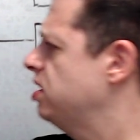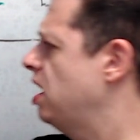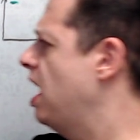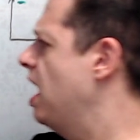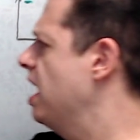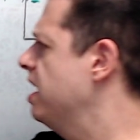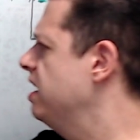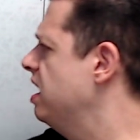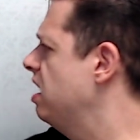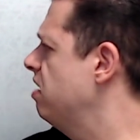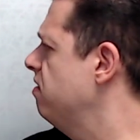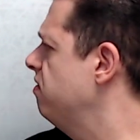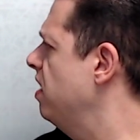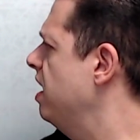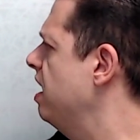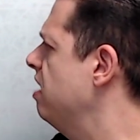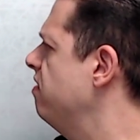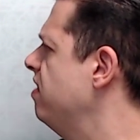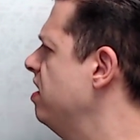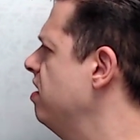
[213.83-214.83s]
I now
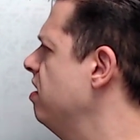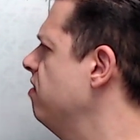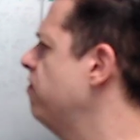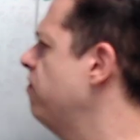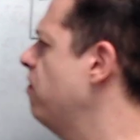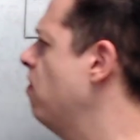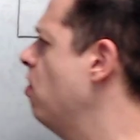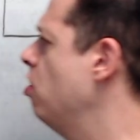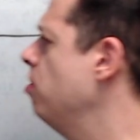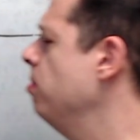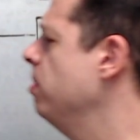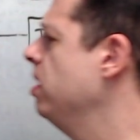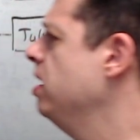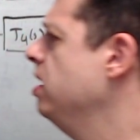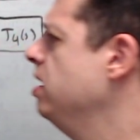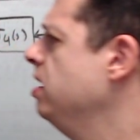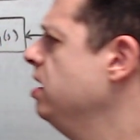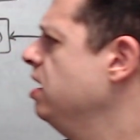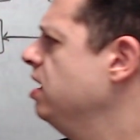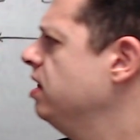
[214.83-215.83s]
have a form
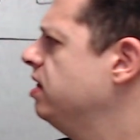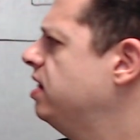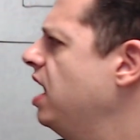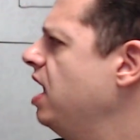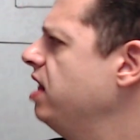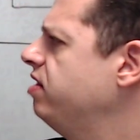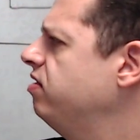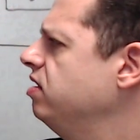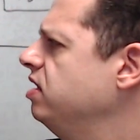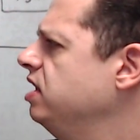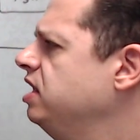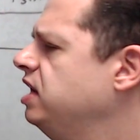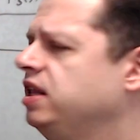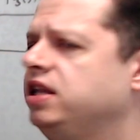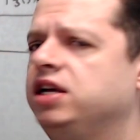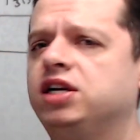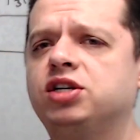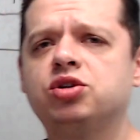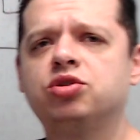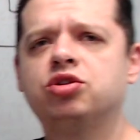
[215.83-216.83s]
that in
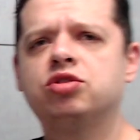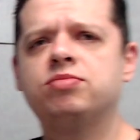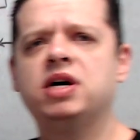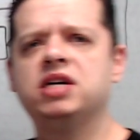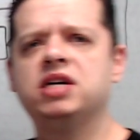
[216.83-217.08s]
addition to my